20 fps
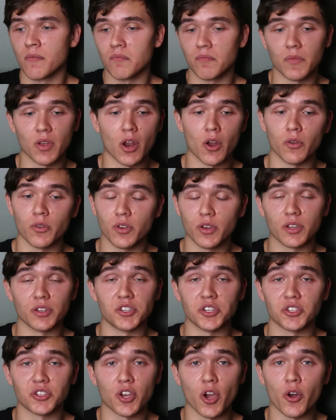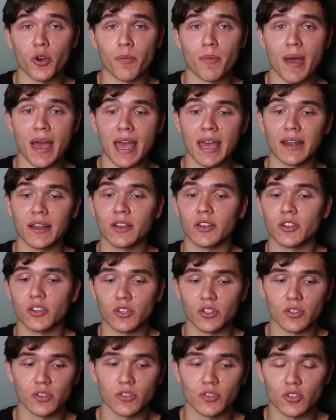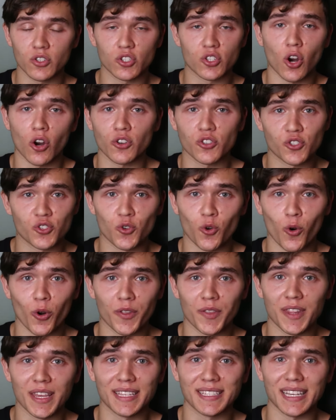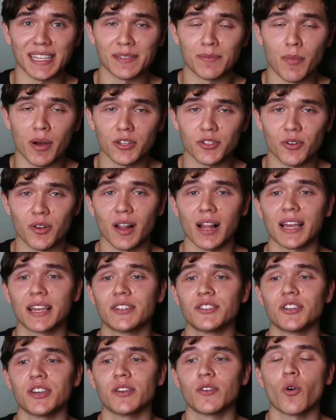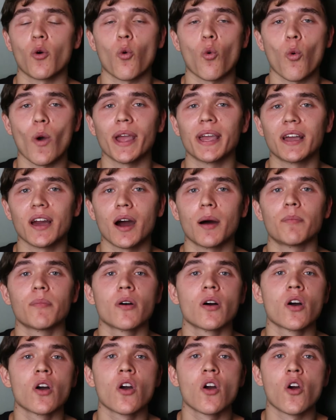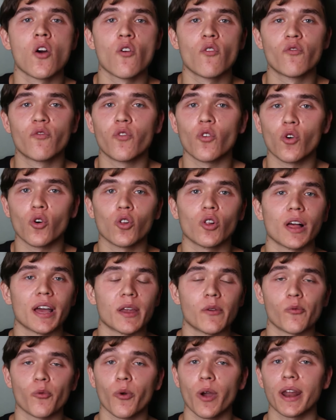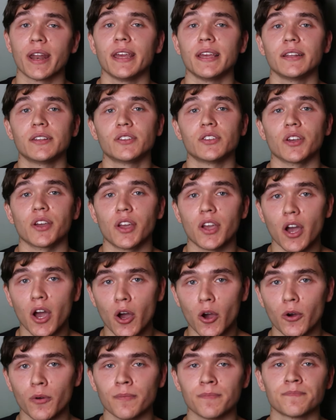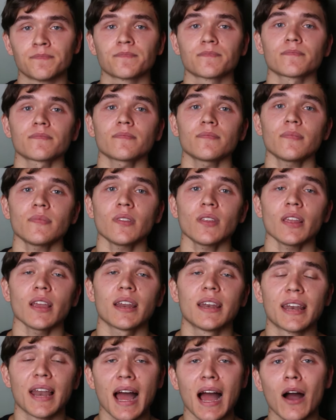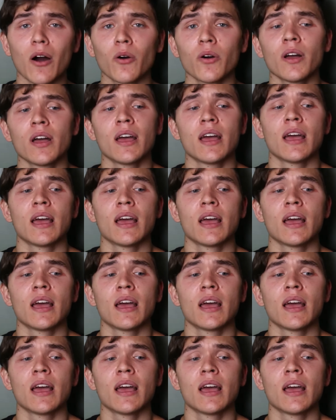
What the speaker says: you can just go to bed, start storing these as muscle glycogen, wake up full and ready to go. Now,